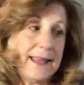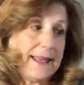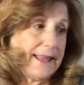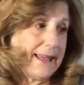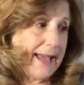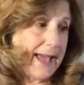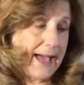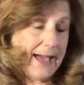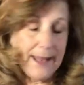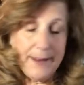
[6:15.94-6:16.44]

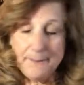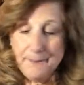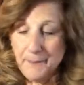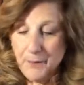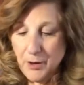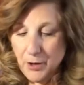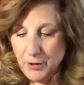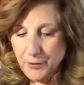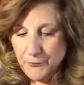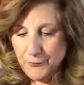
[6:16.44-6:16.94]
get
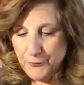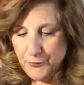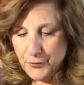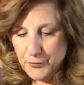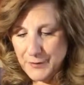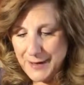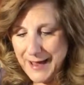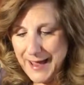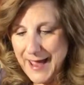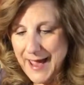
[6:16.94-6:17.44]
monk
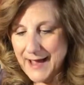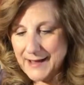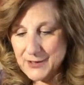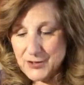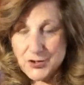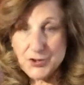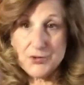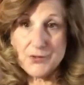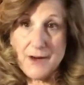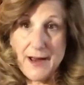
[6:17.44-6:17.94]
fruit
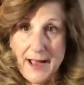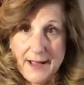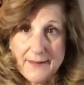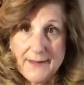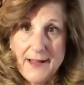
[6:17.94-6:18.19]
extract.